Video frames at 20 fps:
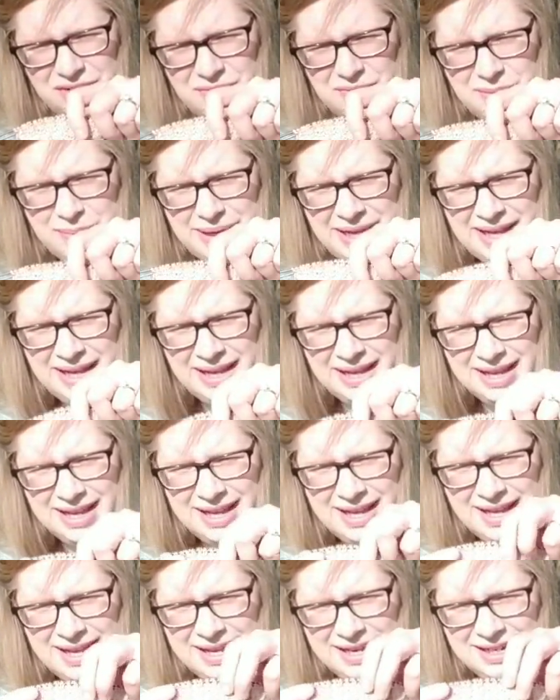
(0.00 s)
the ribbing
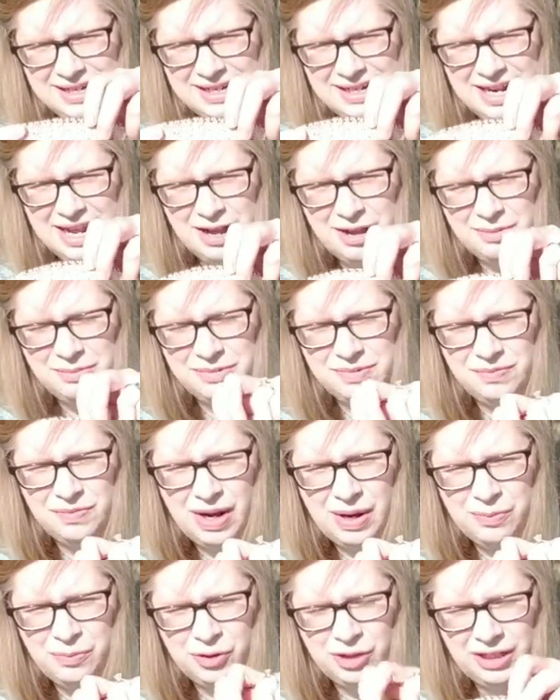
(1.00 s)
and now
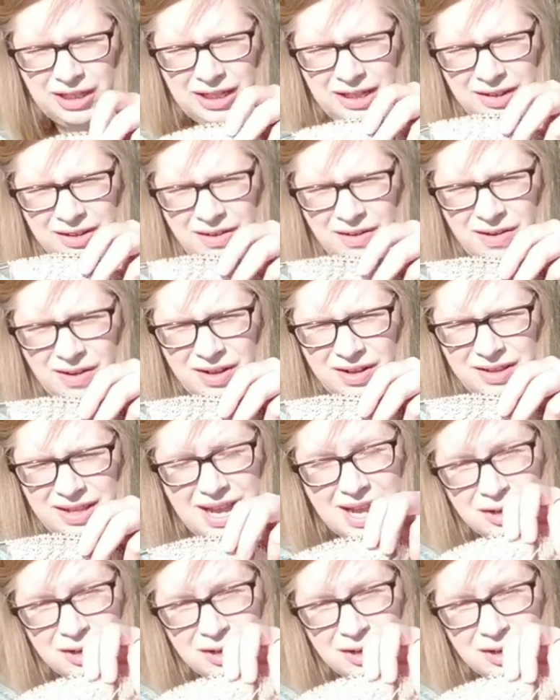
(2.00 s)
I'm working on the